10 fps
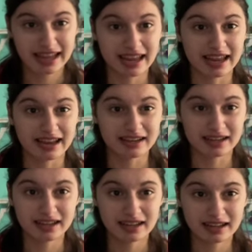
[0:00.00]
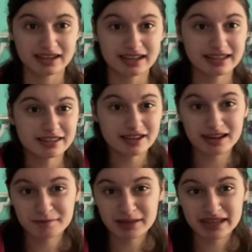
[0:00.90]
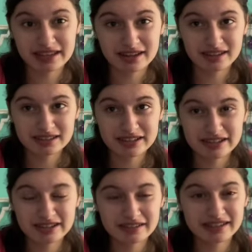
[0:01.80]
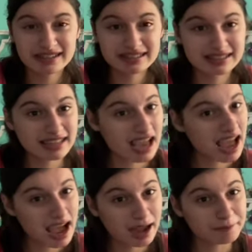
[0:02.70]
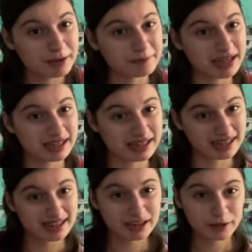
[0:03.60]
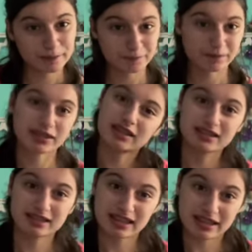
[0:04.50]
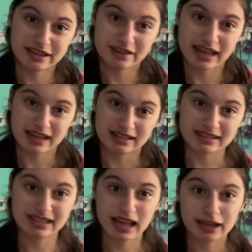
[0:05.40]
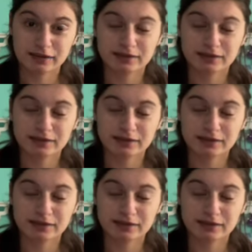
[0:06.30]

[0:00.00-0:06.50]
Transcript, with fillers: And let's try to make year two a tad bit better. Thank you guys. I